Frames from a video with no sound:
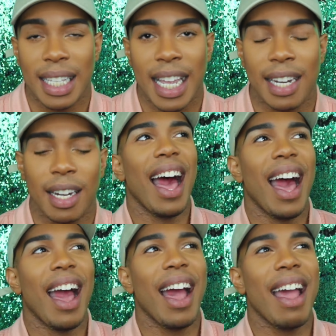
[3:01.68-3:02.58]
skin.
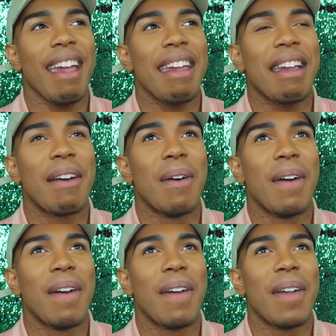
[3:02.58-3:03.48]
I
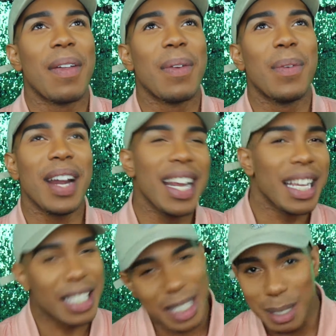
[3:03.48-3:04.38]
want to
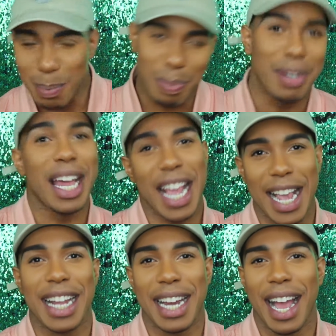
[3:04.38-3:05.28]

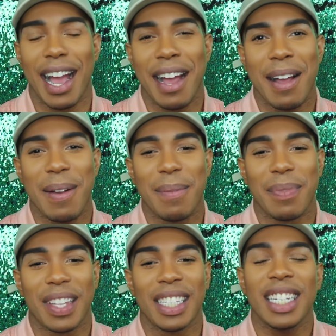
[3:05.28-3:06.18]
explain
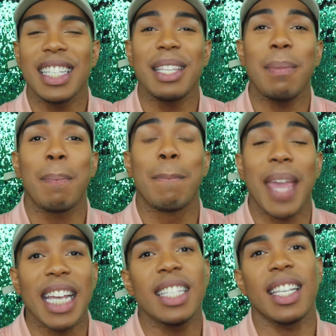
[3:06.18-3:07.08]
just the
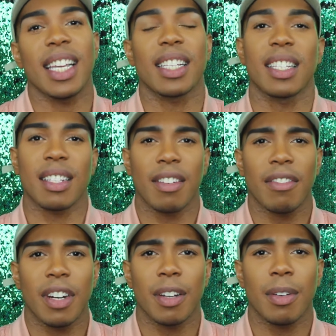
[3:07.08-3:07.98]
basics
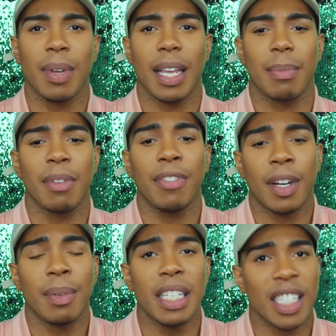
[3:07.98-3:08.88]
real quick
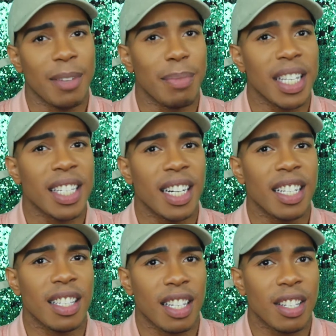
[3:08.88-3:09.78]
before we jump into
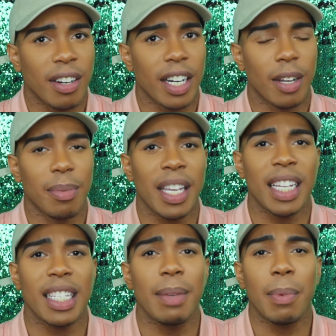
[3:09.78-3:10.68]
this tutorial,
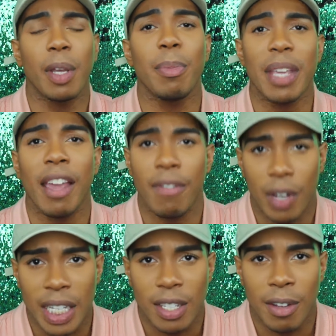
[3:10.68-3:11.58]
because it will be a
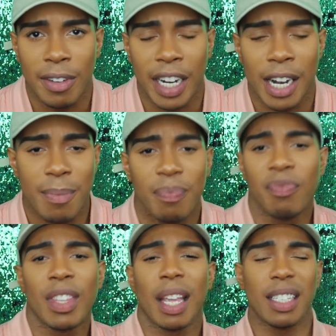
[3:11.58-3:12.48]
voiceover
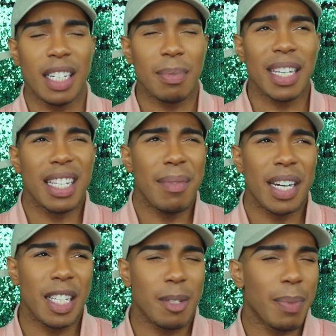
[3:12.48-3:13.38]
just because I want
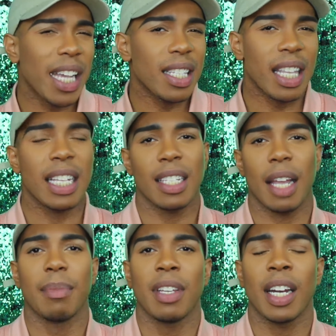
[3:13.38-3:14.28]
to spice things
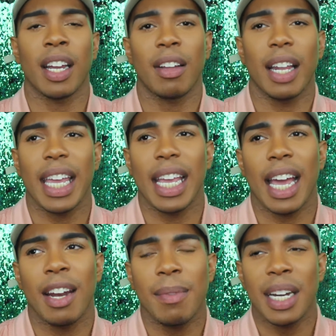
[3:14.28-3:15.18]
up, you know, like
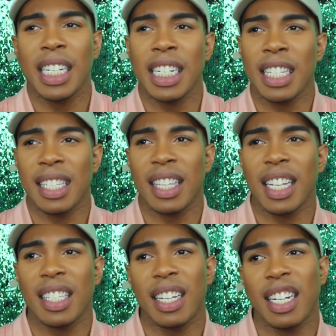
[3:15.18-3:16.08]
I don't want to just
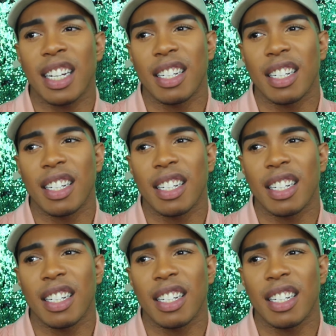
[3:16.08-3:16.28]
stick to